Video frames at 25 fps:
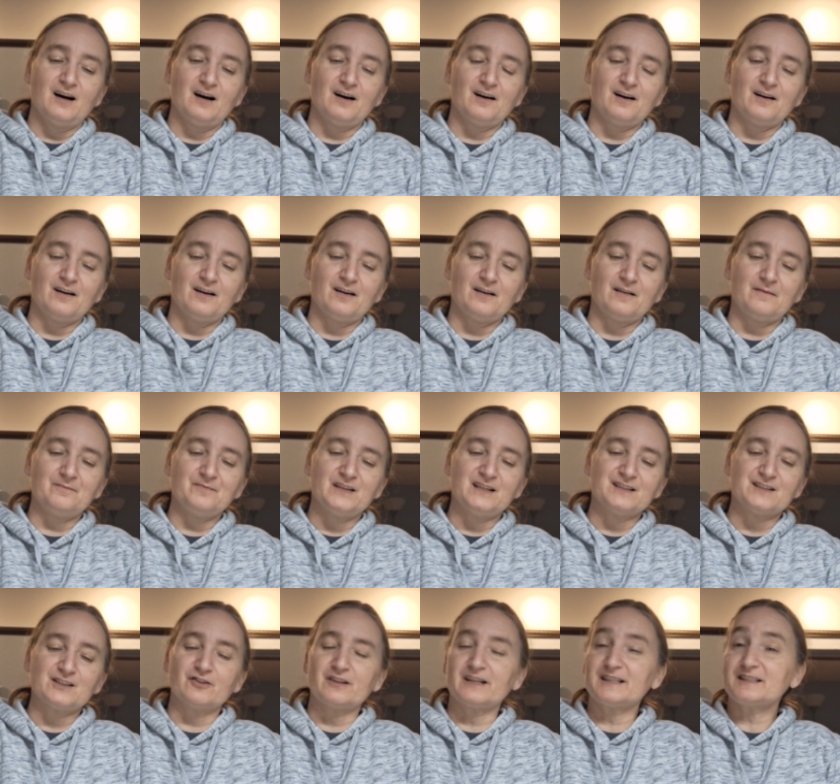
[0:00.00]
um,
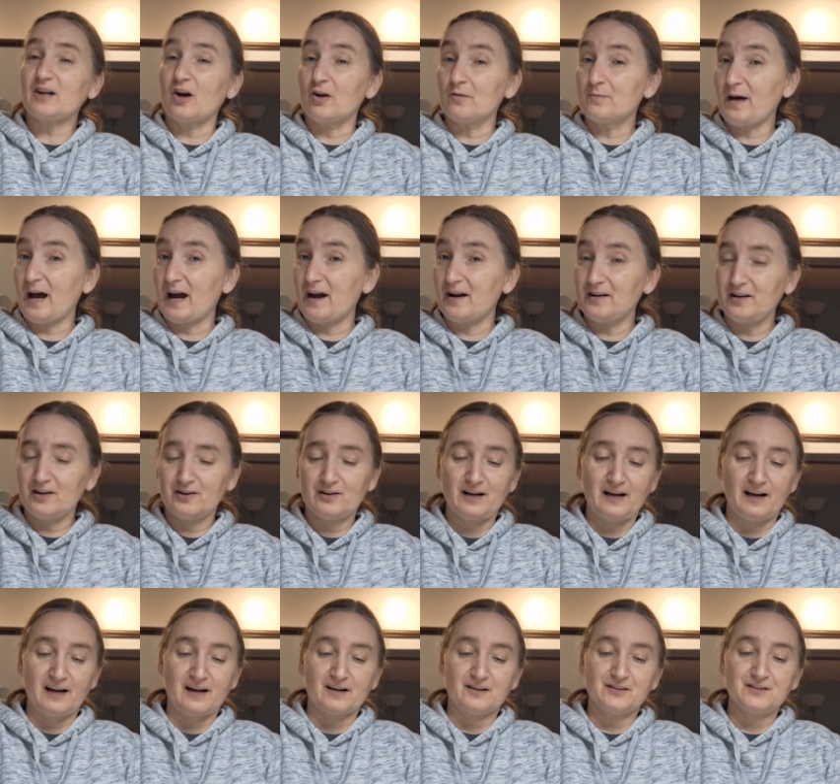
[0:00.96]
and so that's called Pioneer
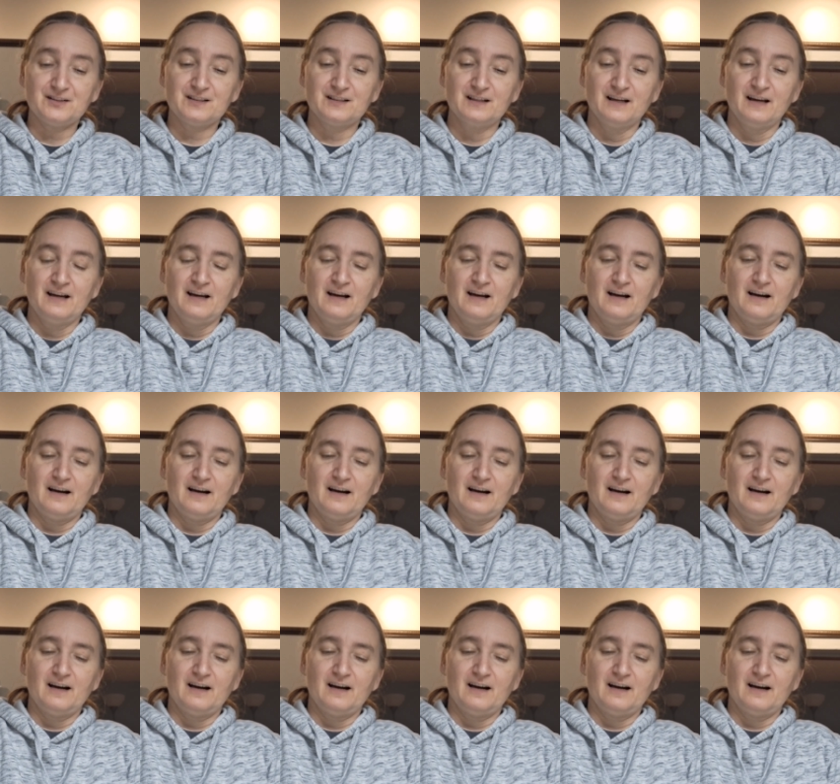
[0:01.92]
House.